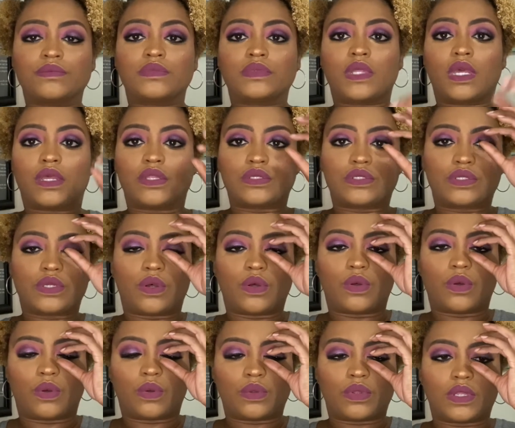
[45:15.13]
And
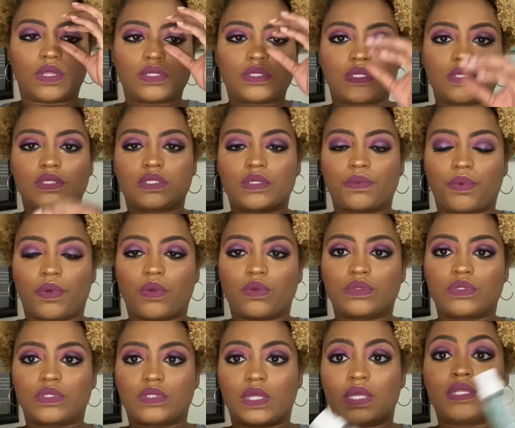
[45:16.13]
so this is
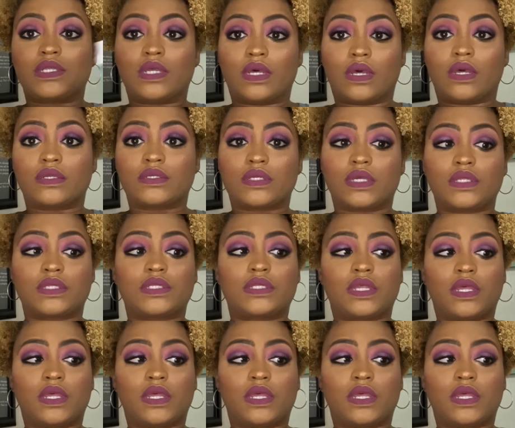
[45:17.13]
supposed, it does, it,